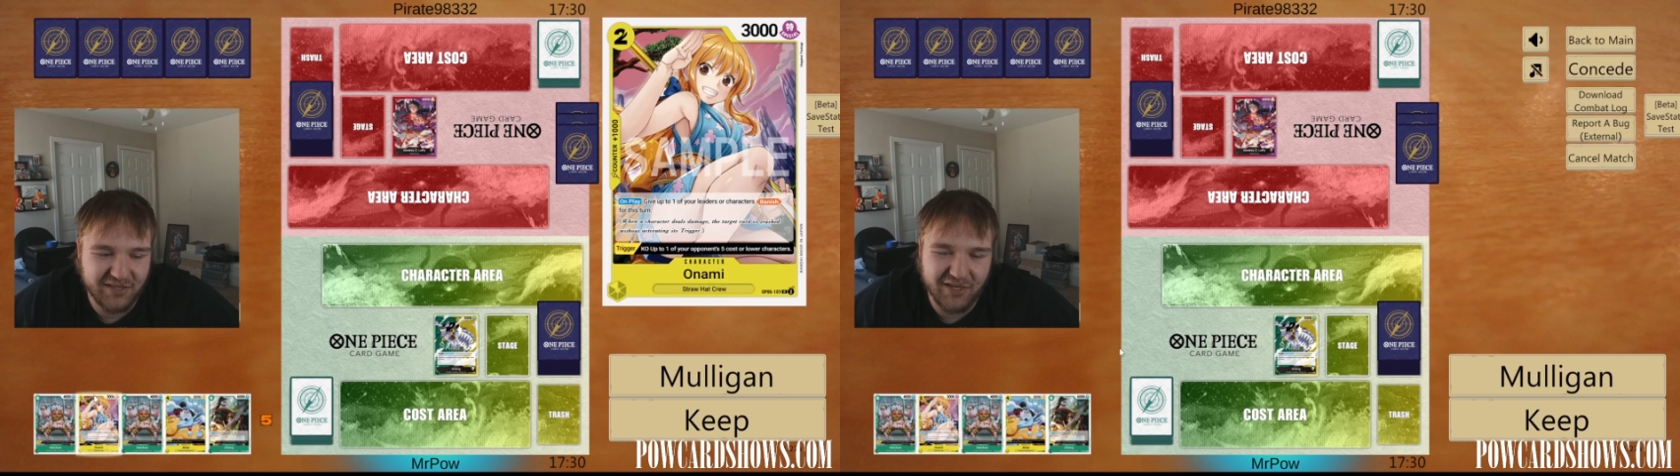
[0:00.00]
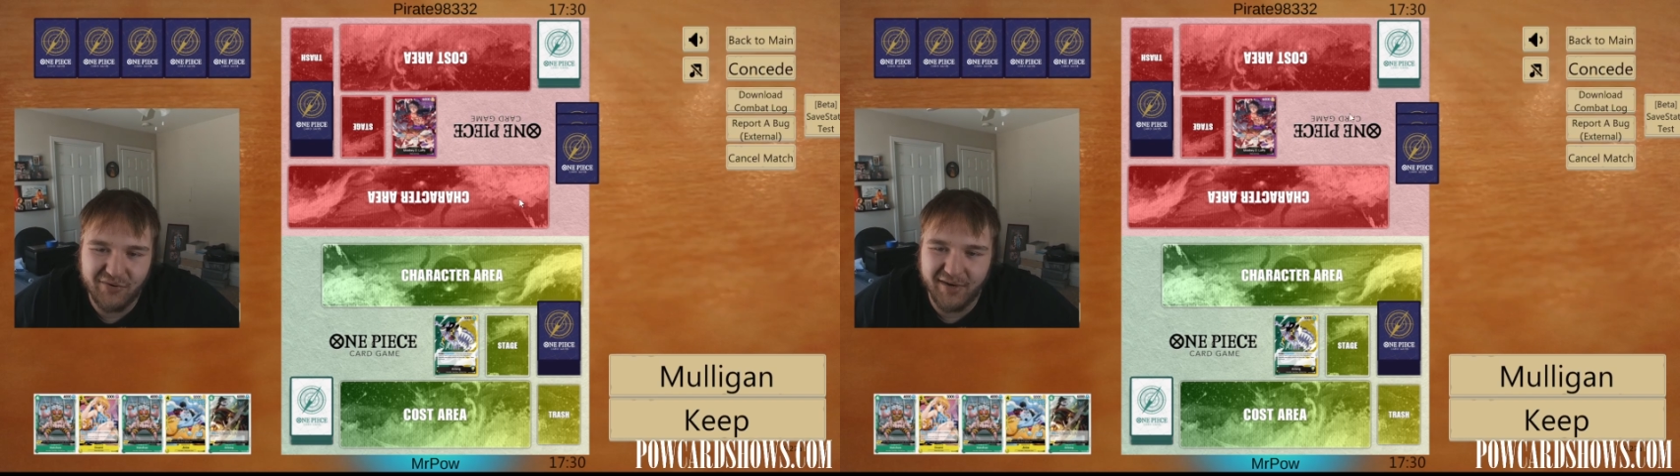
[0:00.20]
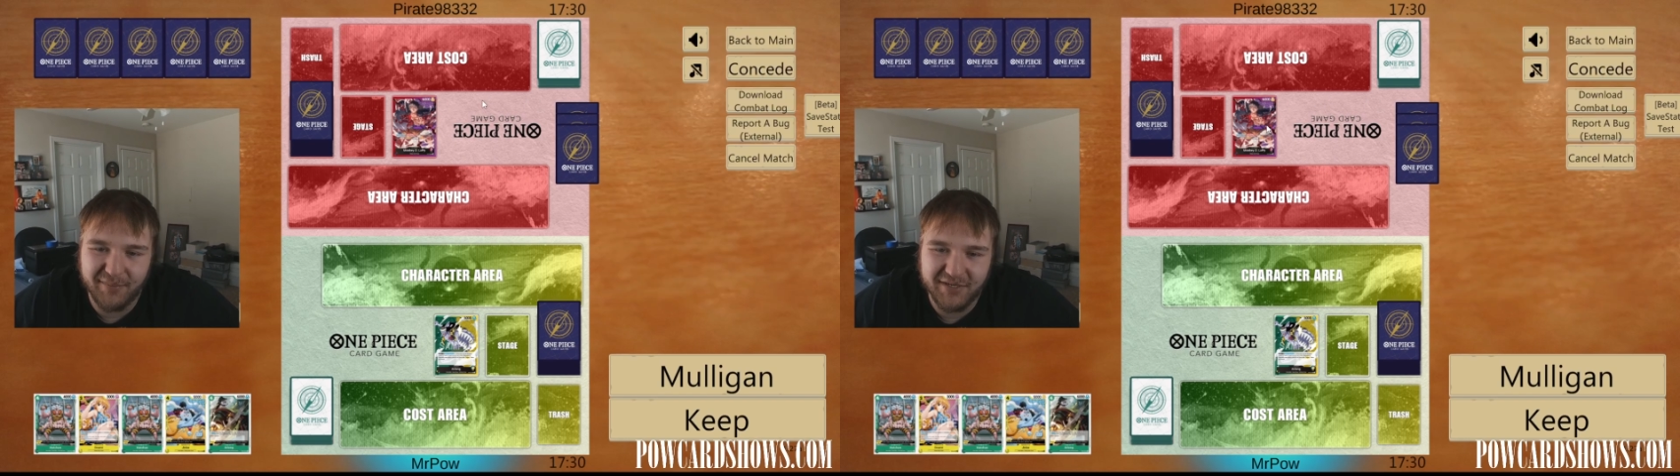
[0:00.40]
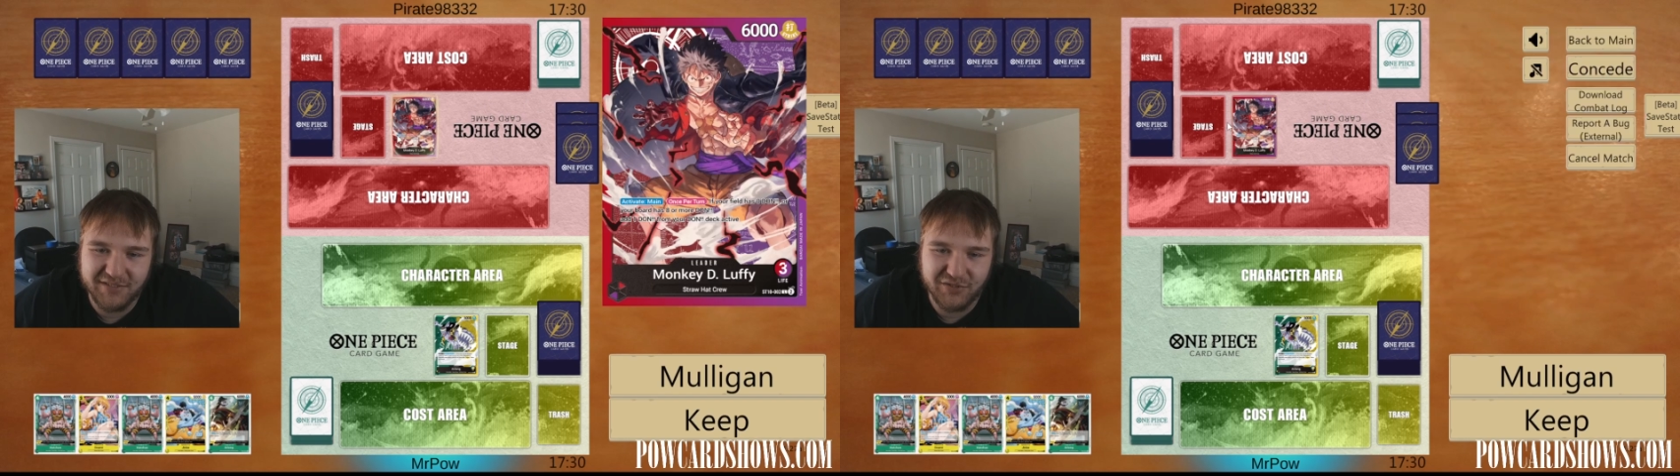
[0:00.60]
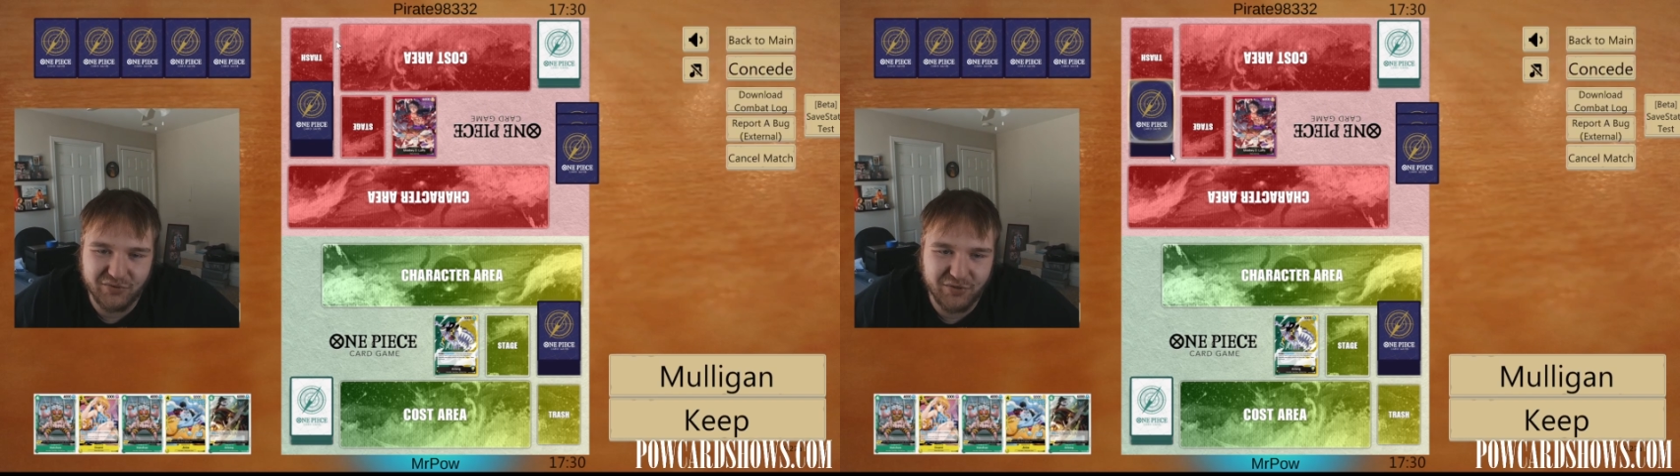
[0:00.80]
The Onami
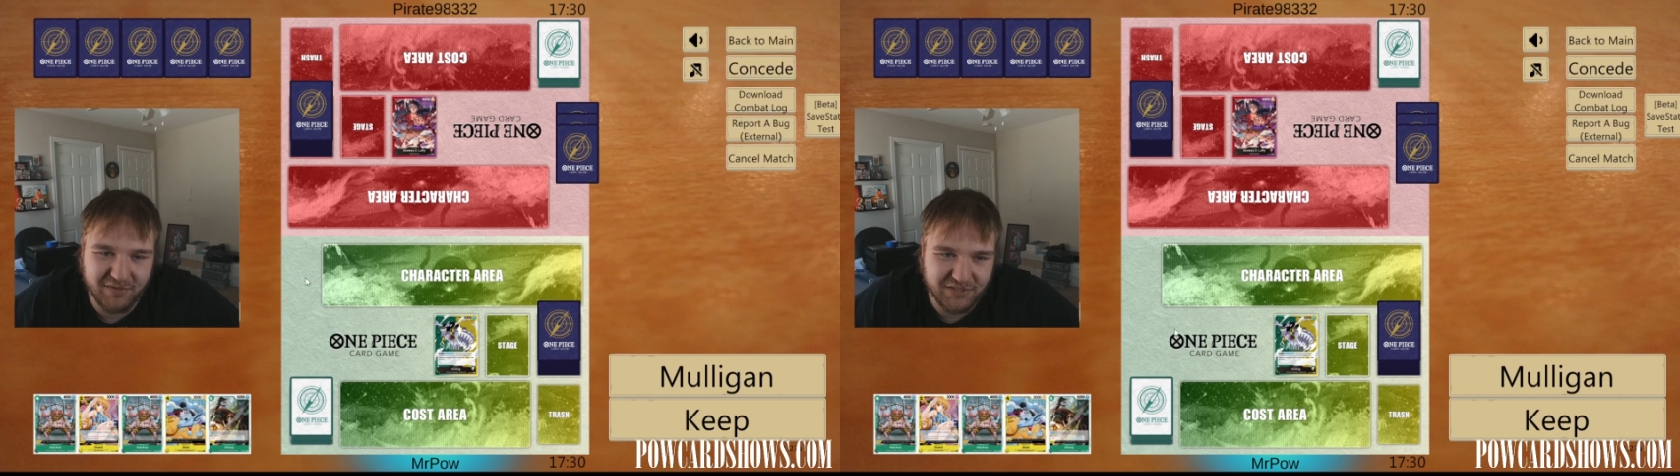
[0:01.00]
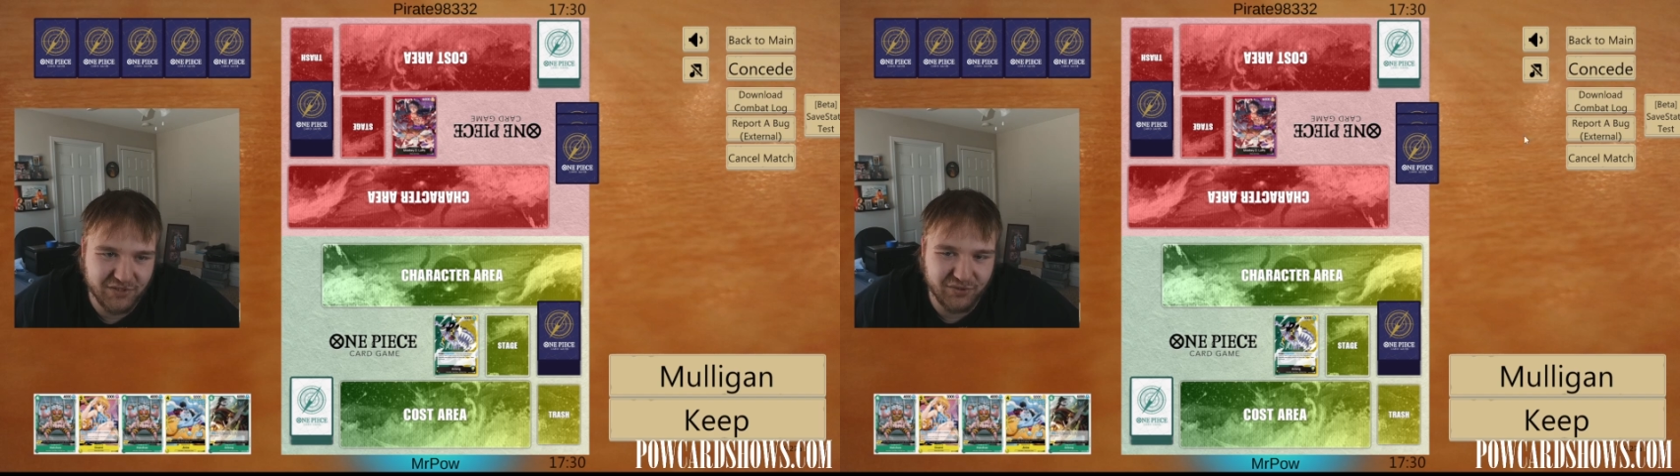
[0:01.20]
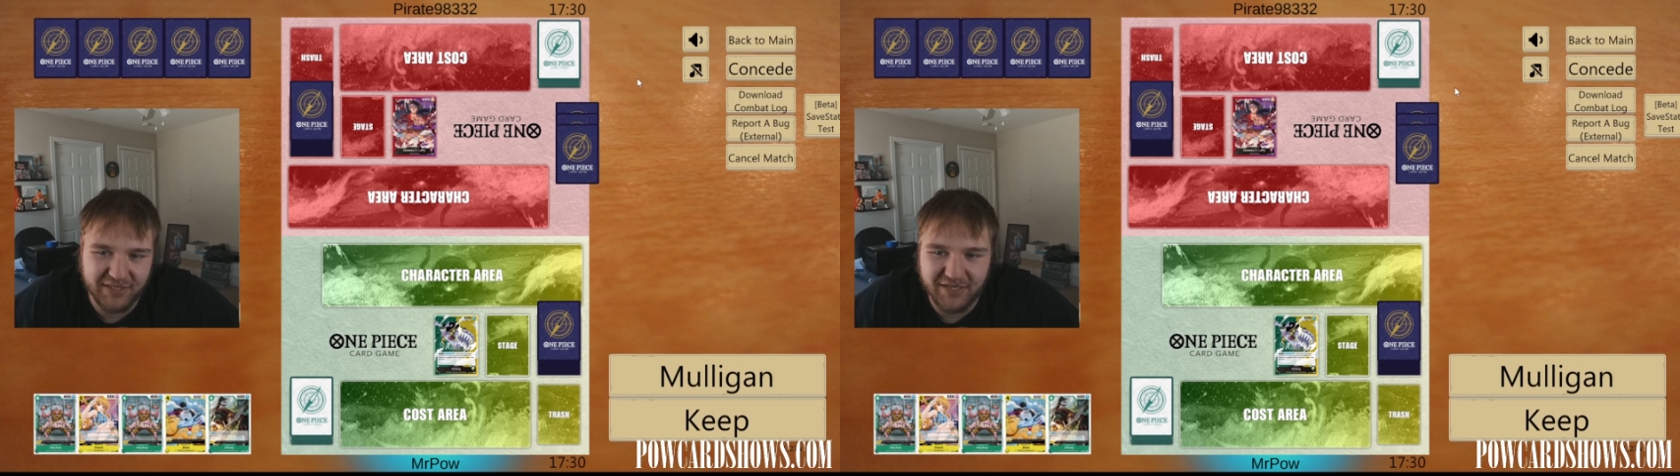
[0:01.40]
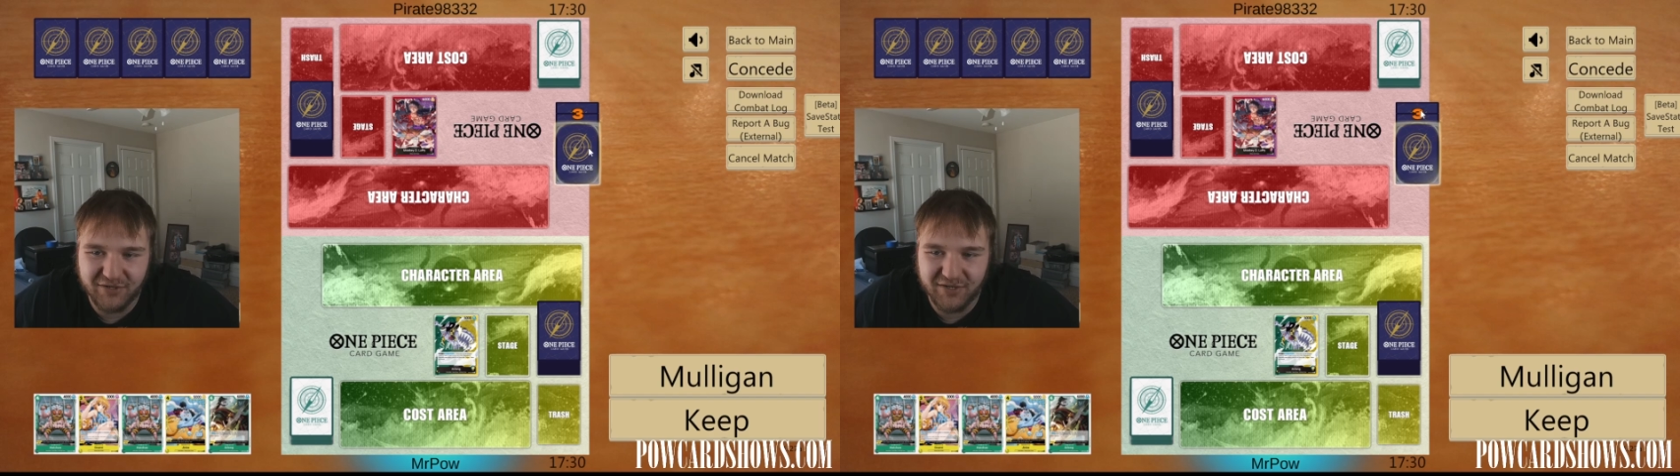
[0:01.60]
doesn't do too much until later,